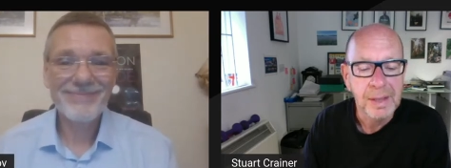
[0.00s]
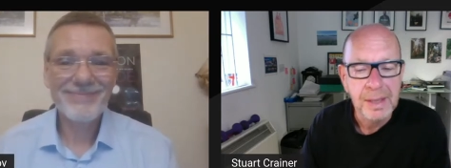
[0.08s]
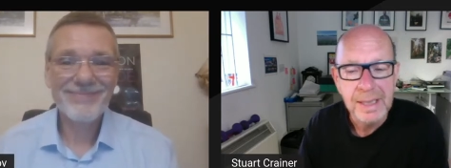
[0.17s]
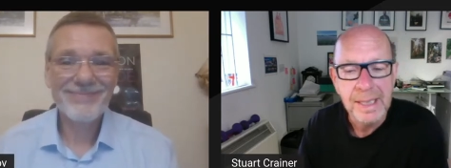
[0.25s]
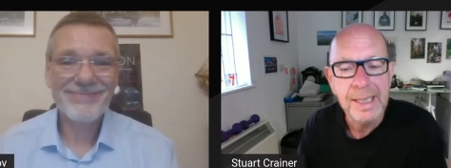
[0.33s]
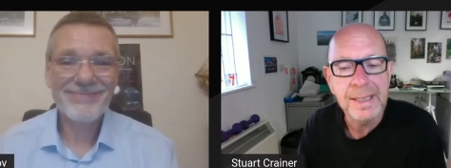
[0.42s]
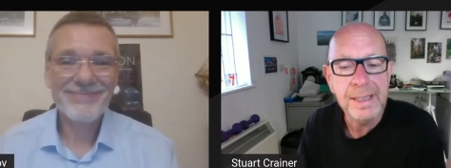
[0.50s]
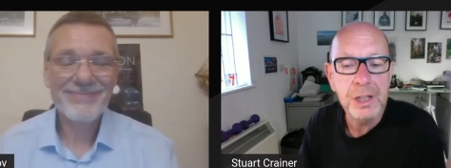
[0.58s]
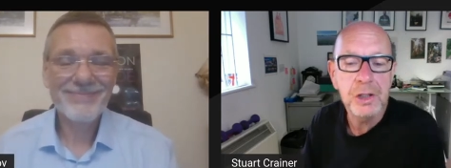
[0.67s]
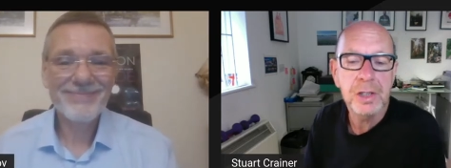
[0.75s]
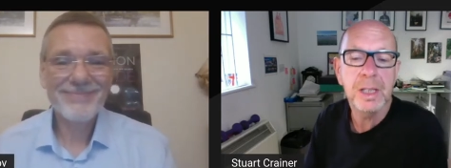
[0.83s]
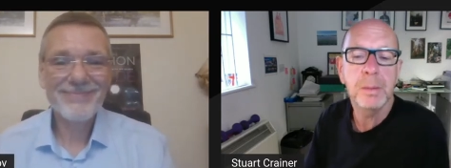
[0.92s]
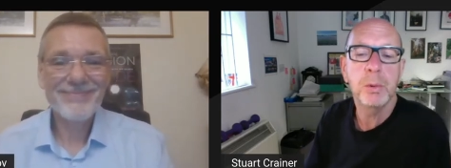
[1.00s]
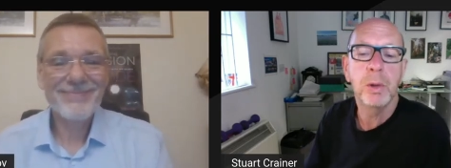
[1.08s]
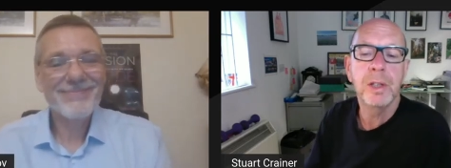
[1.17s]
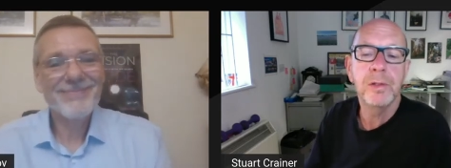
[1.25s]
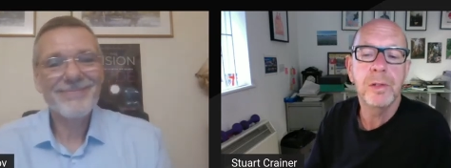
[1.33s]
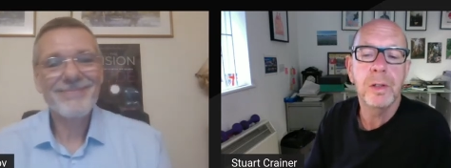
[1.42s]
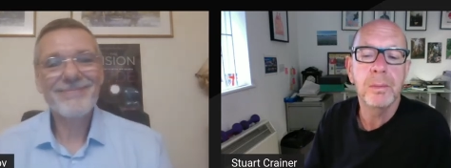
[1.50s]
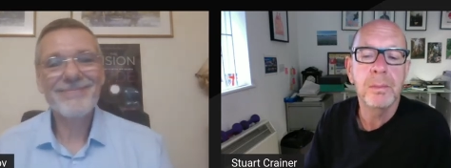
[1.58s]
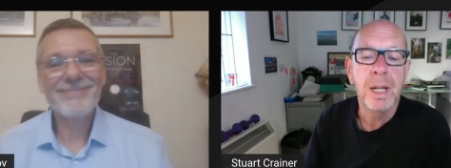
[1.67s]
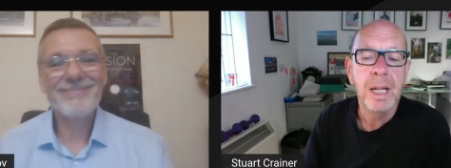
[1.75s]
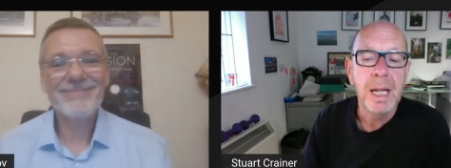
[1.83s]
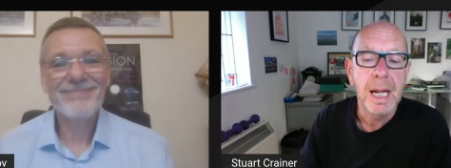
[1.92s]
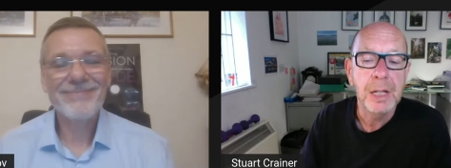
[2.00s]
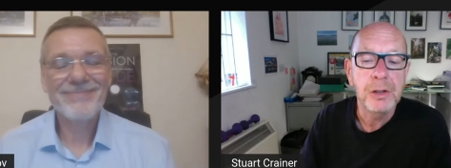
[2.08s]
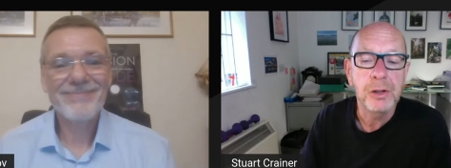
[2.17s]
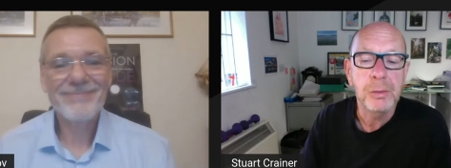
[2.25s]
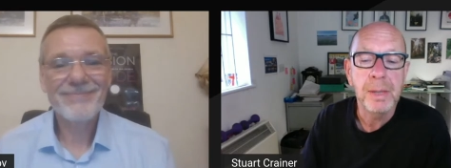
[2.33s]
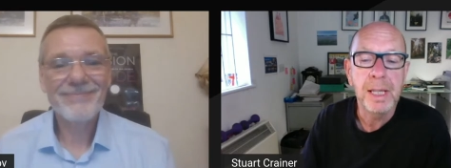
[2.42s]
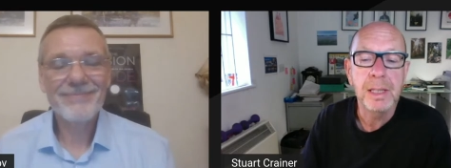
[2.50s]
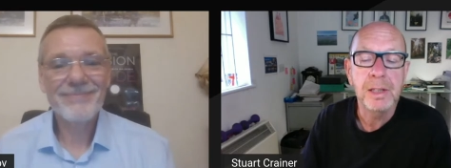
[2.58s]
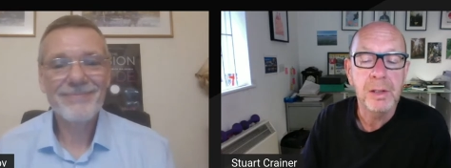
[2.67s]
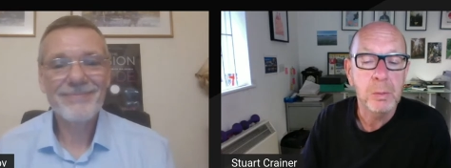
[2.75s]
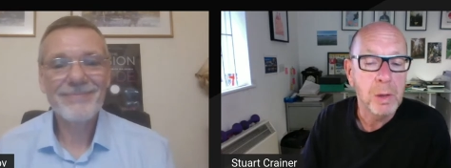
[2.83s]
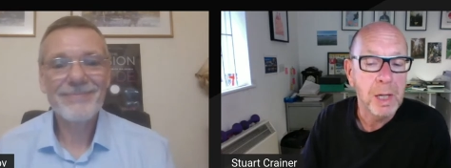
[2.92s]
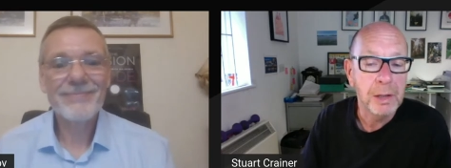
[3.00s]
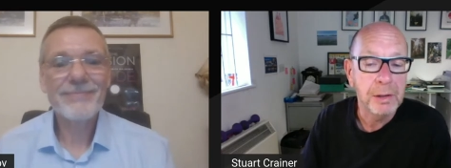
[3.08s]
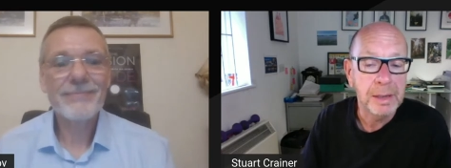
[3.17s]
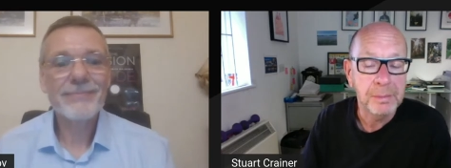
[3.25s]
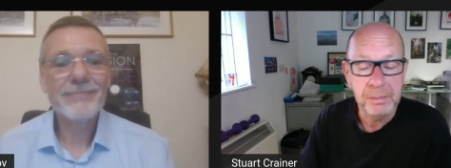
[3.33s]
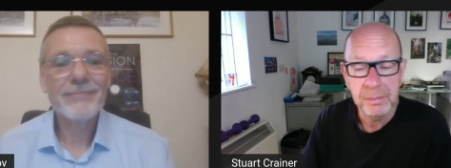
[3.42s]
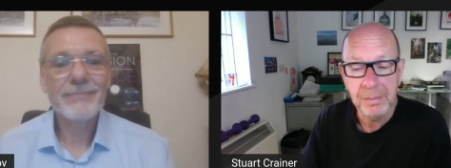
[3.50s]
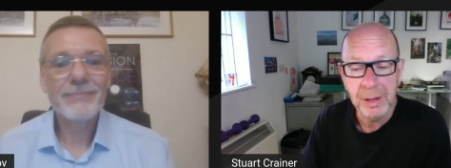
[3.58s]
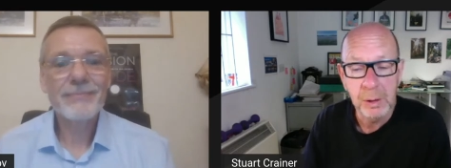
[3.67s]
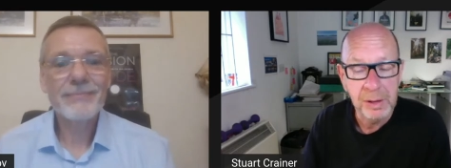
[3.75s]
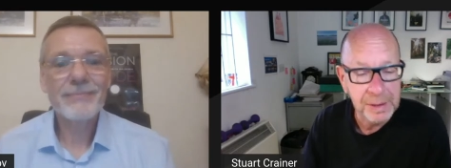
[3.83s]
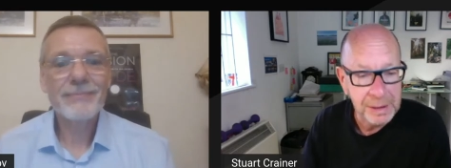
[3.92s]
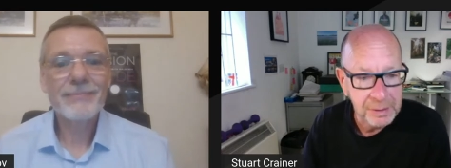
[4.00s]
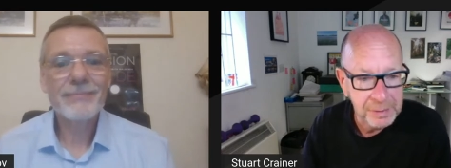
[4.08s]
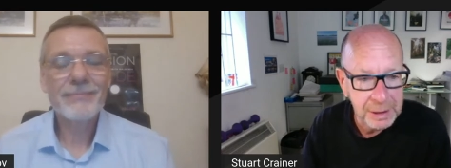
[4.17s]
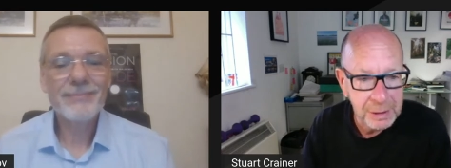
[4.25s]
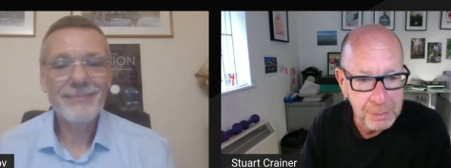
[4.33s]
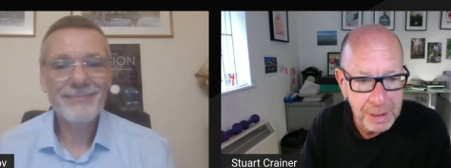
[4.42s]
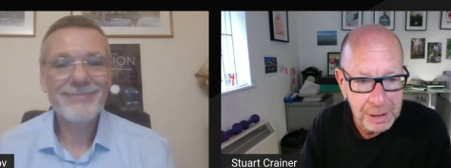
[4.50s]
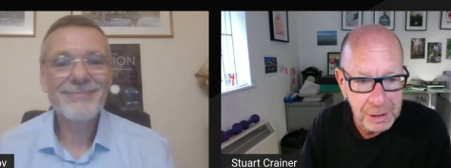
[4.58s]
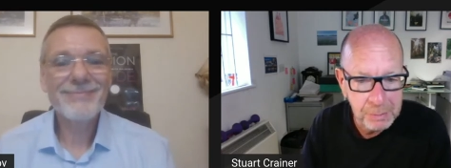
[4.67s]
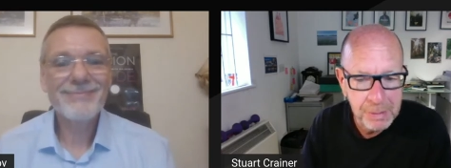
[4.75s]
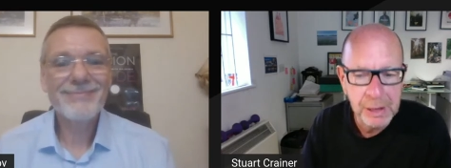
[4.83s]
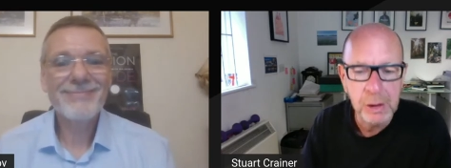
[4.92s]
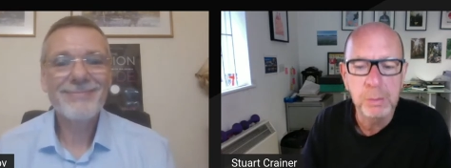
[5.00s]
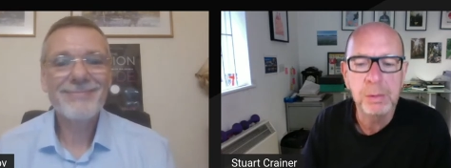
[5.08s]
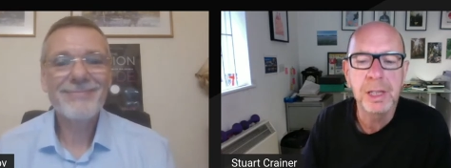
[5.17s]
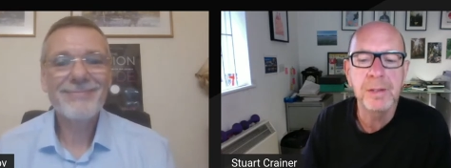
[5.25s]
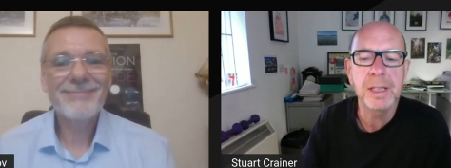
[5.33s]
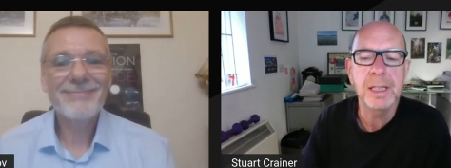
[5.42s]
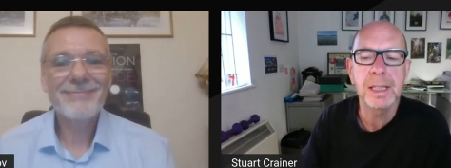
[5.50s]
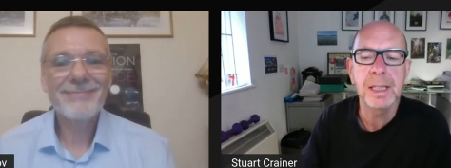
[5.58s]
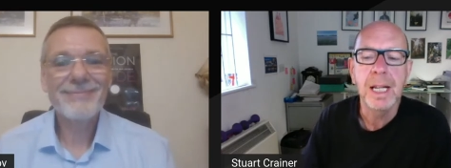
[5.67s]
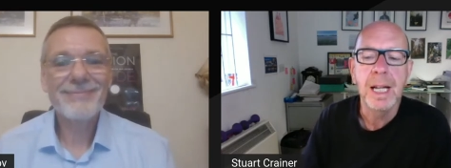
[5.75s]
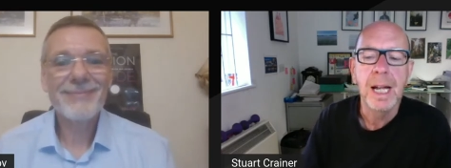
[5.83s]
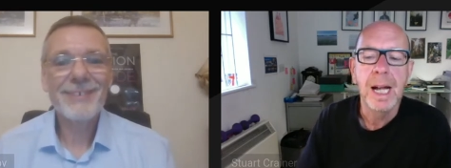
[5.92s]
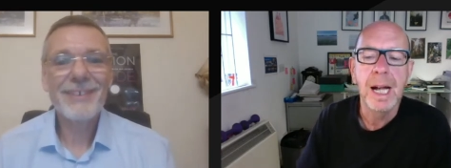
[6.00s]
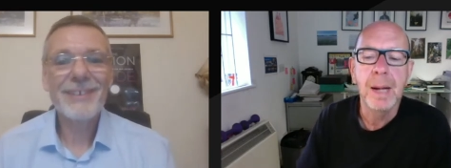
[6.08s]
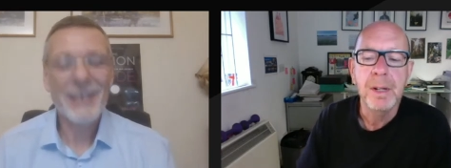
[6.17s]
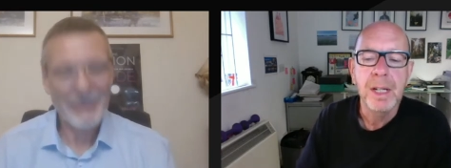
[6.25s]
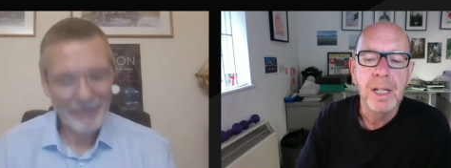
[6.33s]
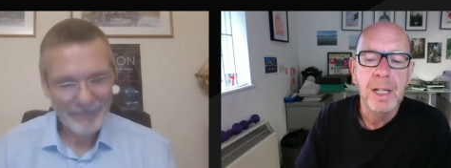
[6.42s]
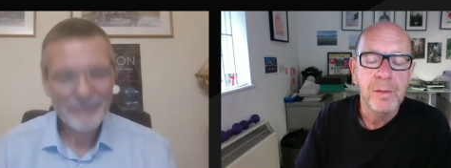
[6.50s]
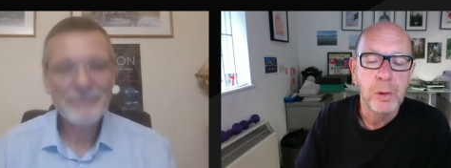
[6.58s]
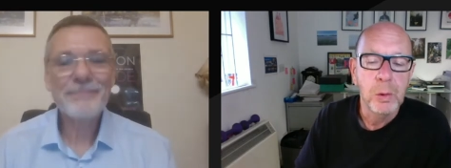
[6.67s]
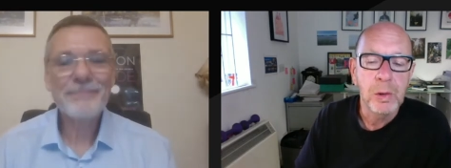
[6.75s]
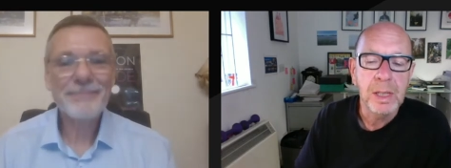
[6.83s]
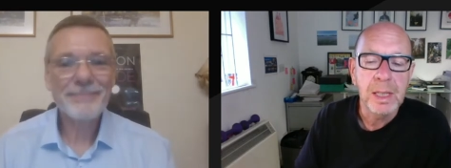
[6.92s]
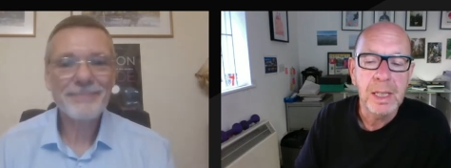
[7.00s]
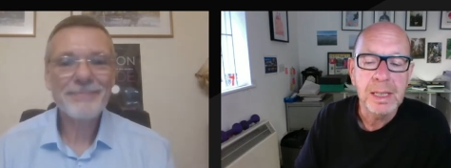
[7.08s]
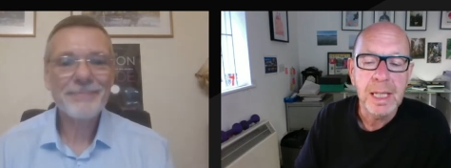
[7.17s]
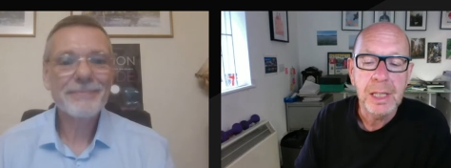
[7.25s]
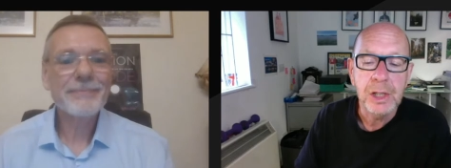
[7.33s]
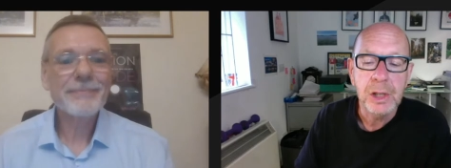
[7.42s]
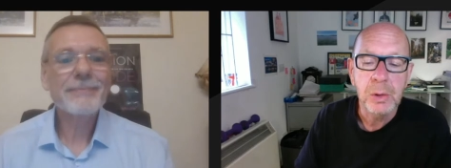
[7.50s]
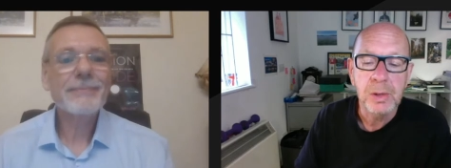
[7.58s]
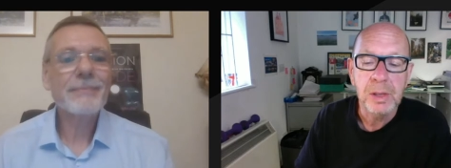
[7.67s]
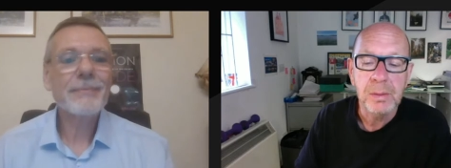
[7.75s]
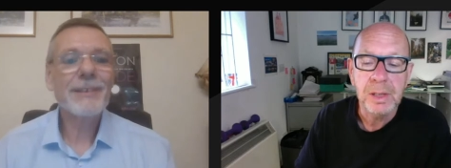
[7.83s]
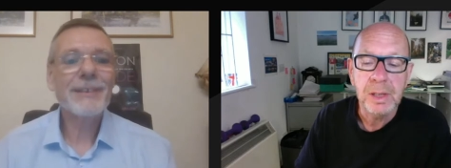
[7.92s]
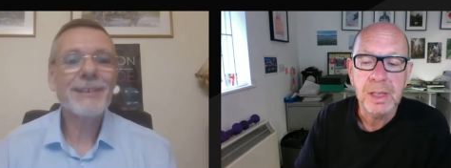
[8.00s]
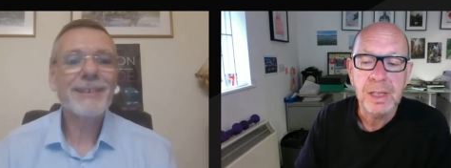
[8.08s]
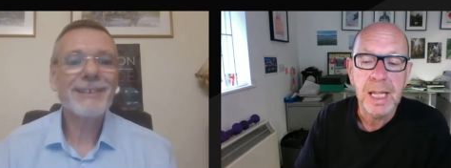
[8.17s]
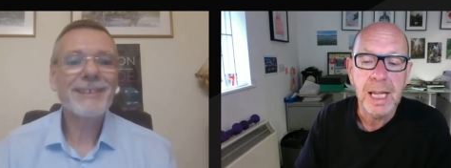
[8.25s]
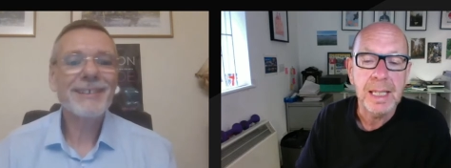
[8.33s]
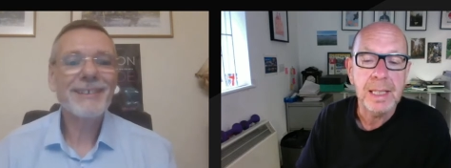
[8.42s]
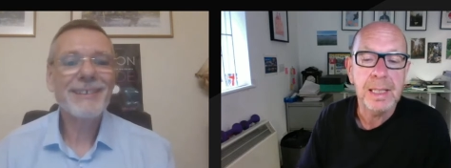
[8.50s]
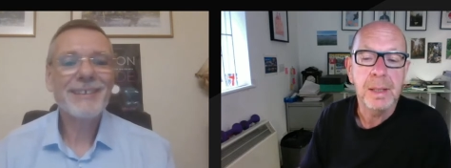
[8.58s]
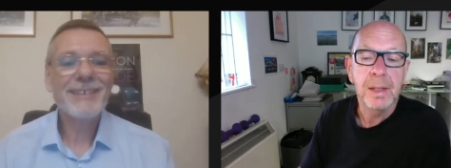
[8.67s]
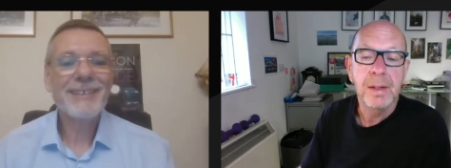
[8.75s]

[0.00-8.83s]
Speaker 1: Yeah, an interesting point from Anshuman Tiwari I think I think it's met it met you previously. Um, for organisational su success,